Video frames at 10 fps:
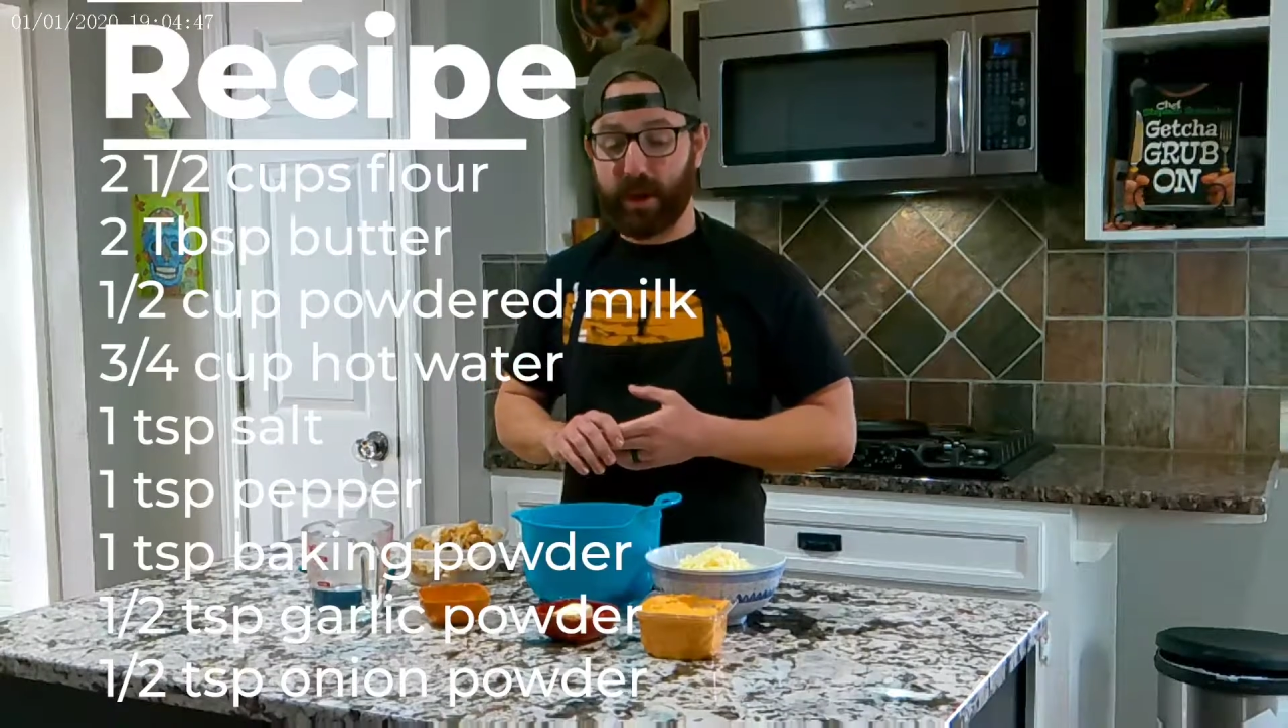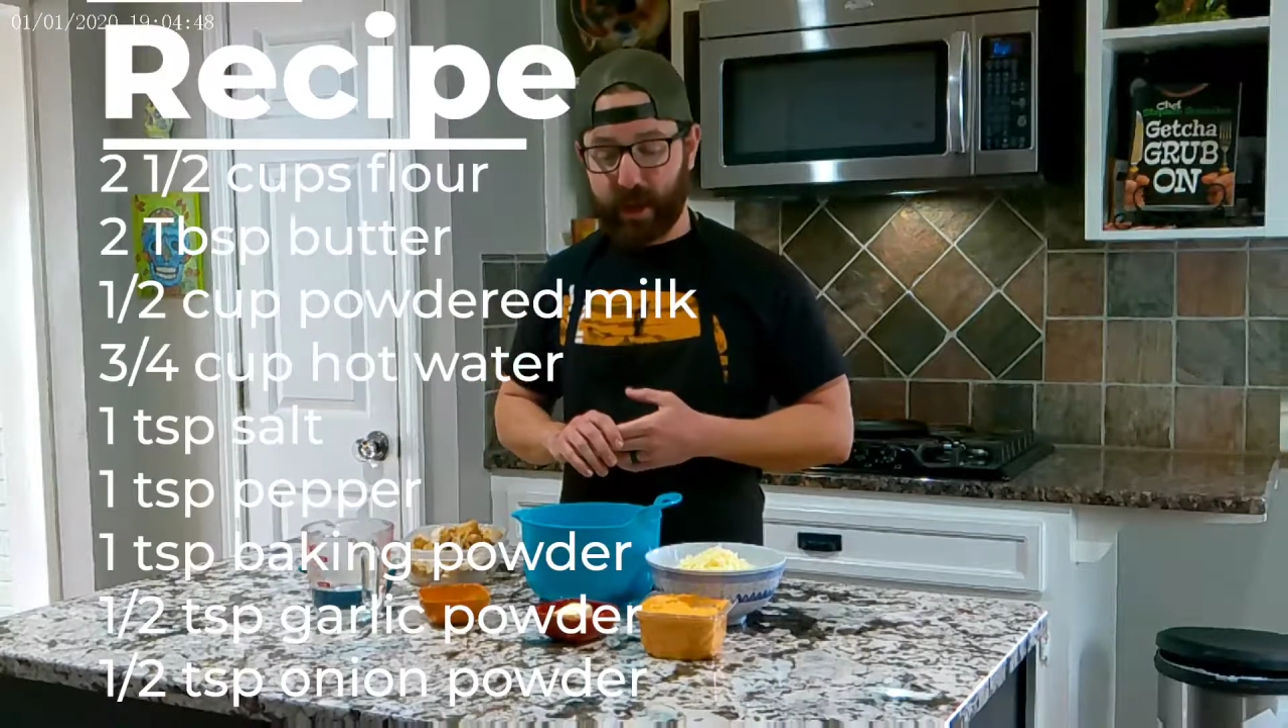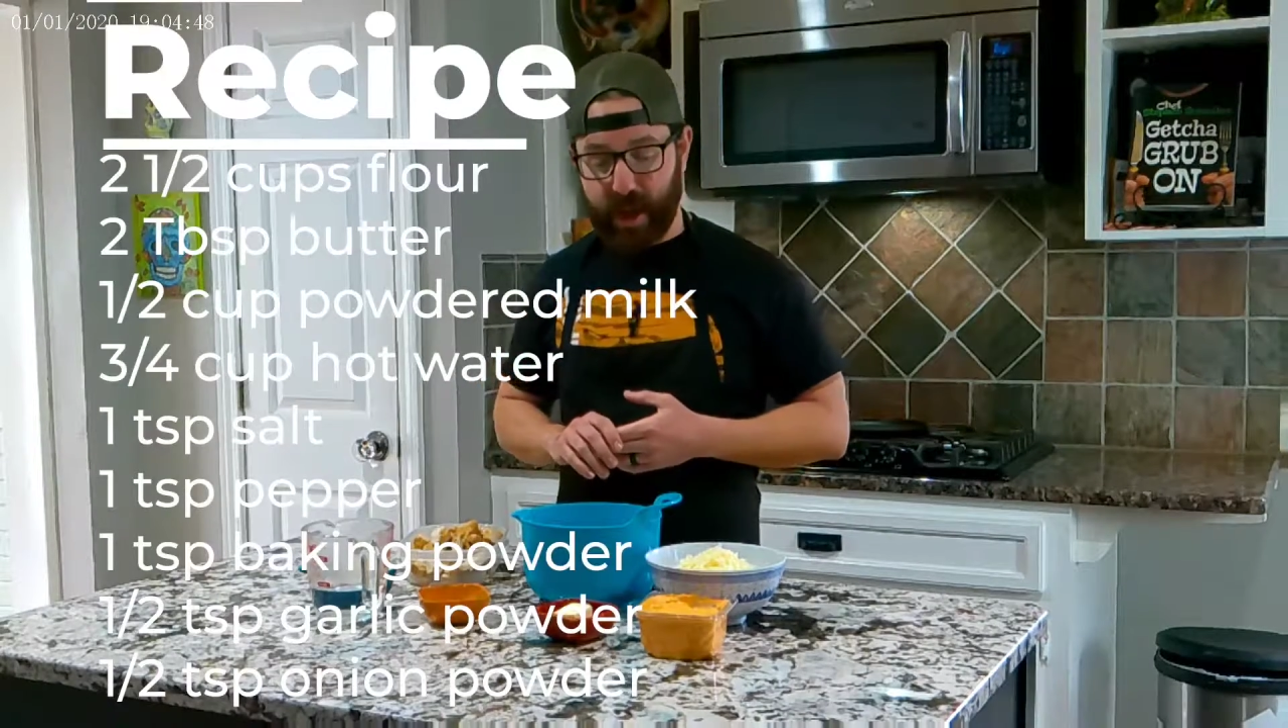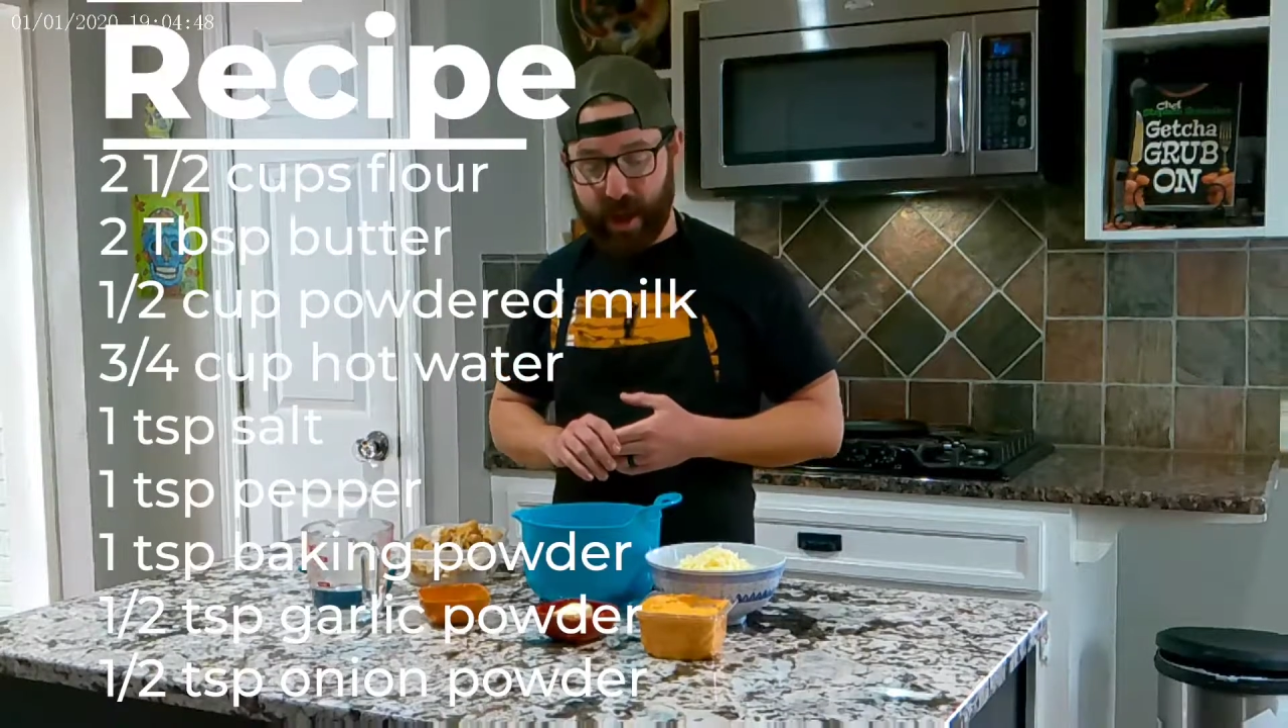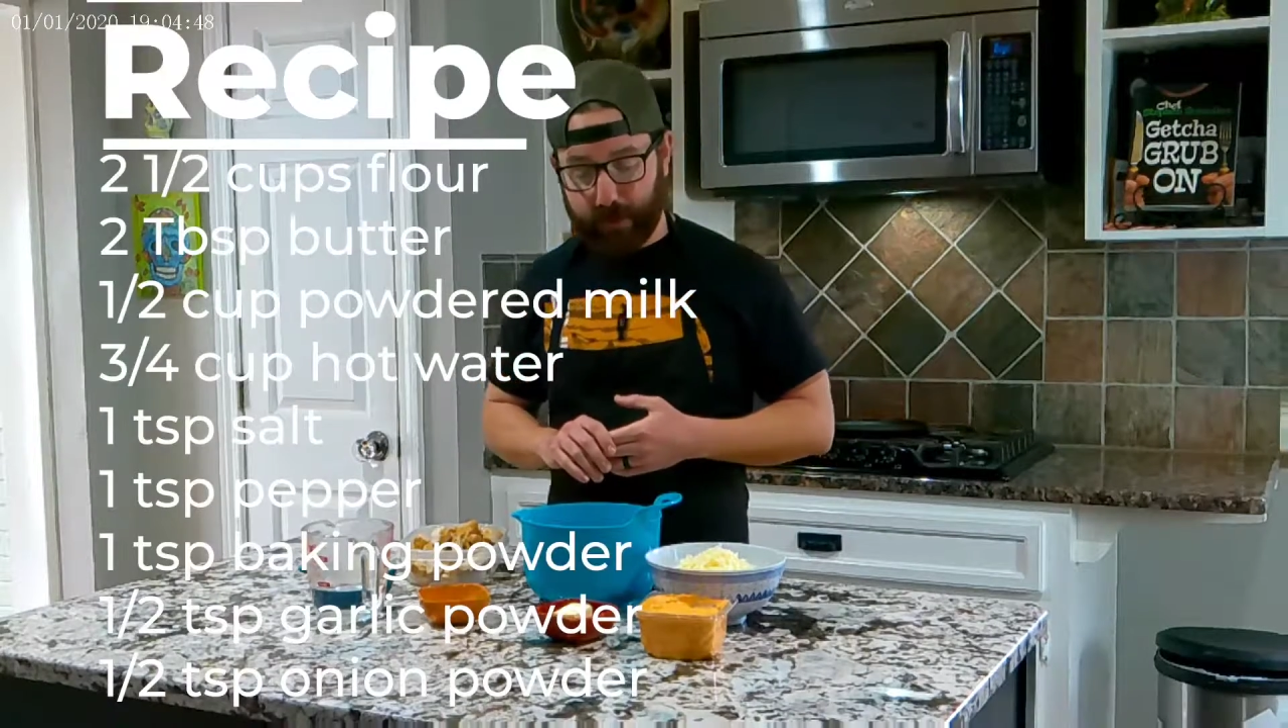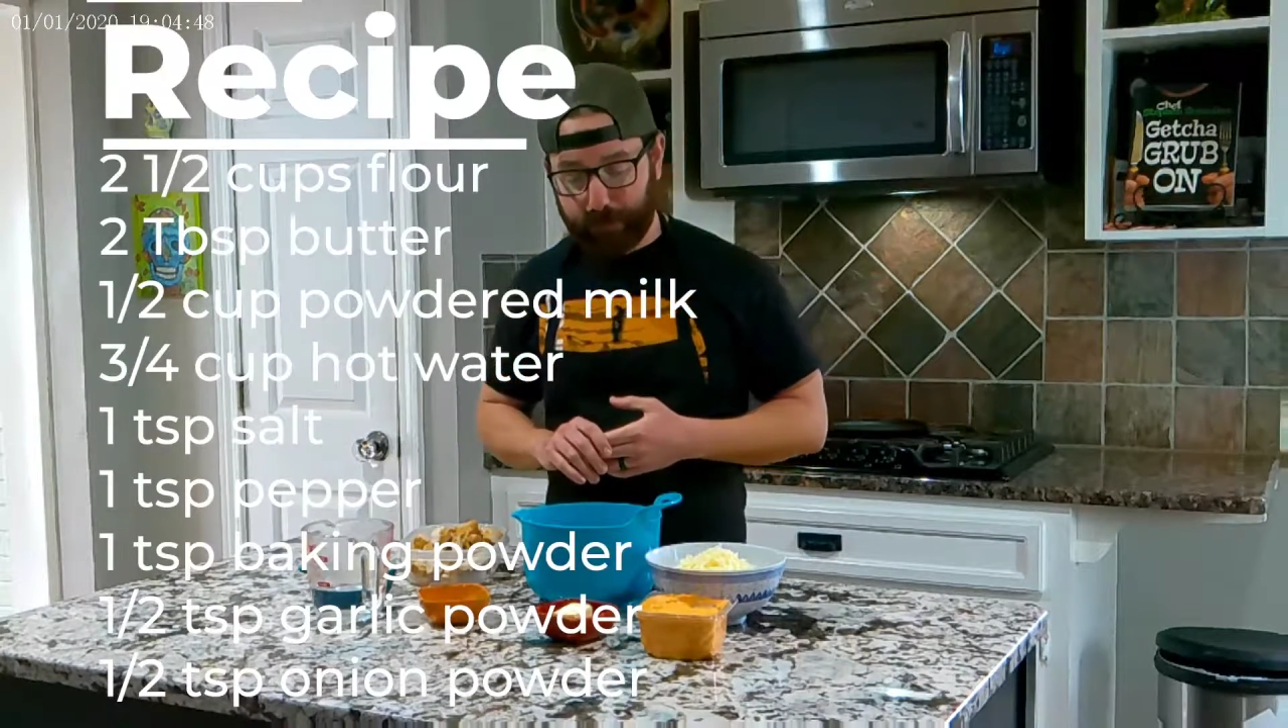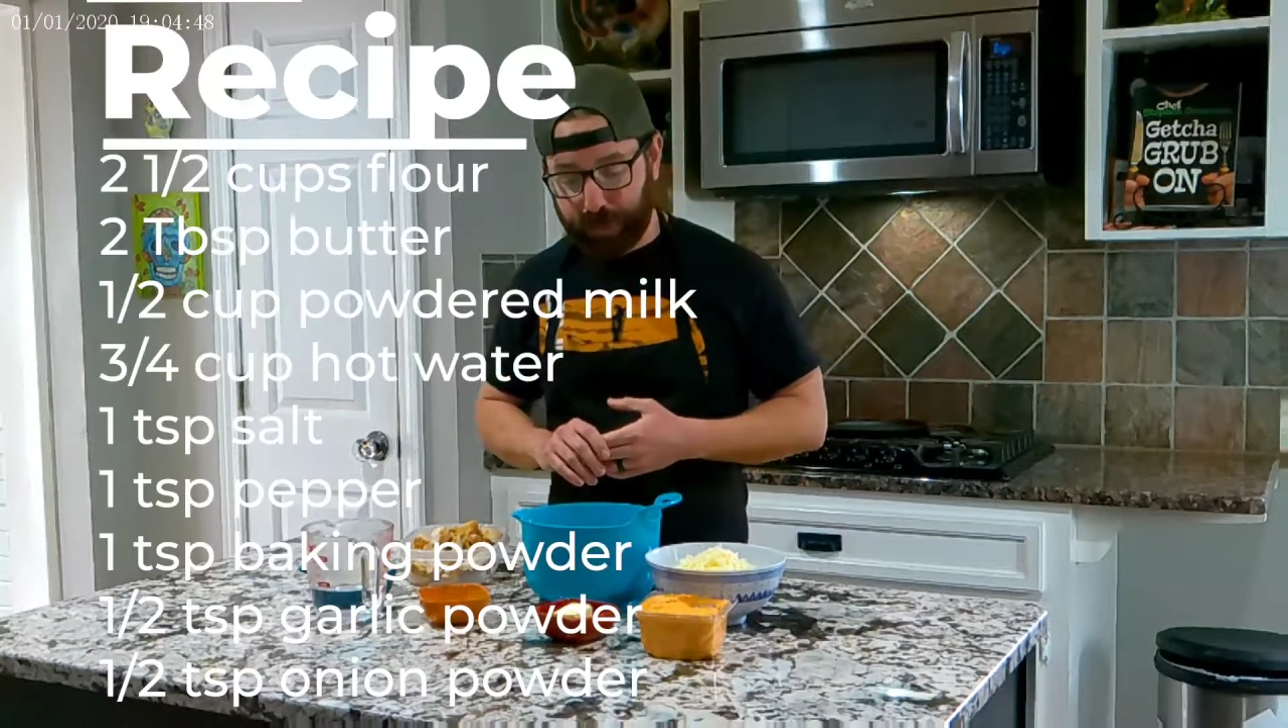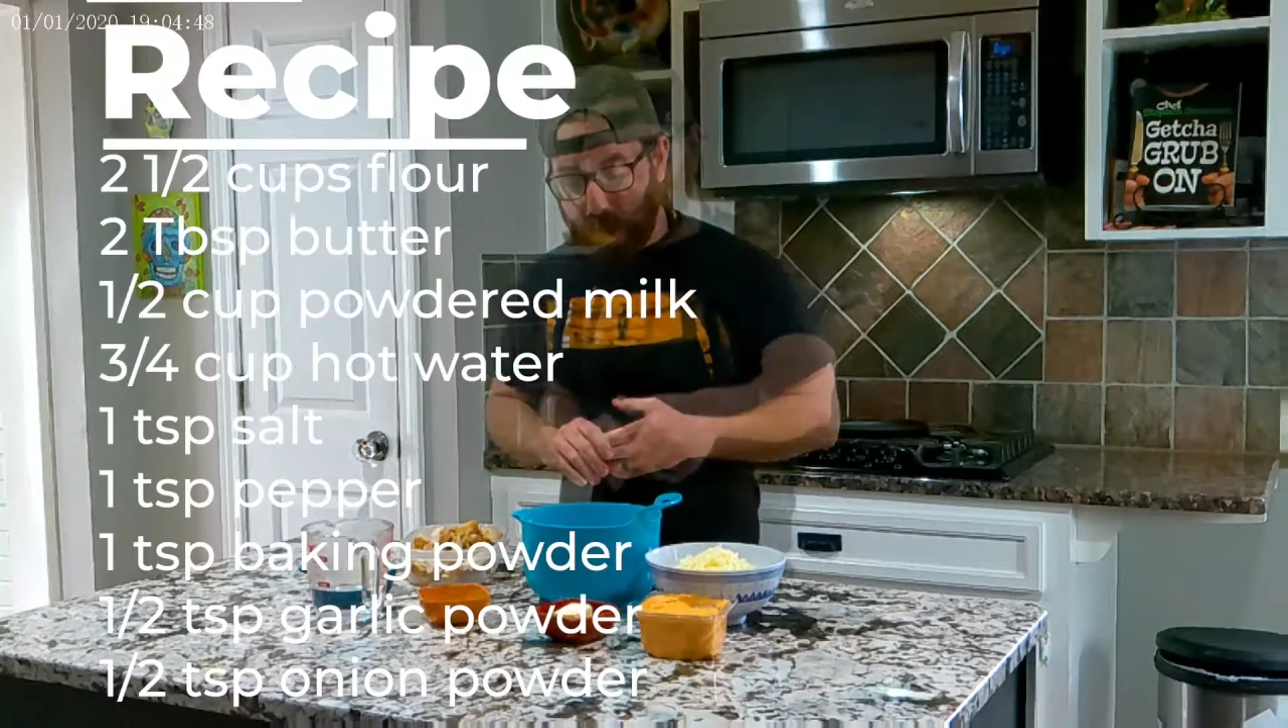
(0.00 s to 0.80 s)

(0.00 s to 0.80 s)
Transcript: you can.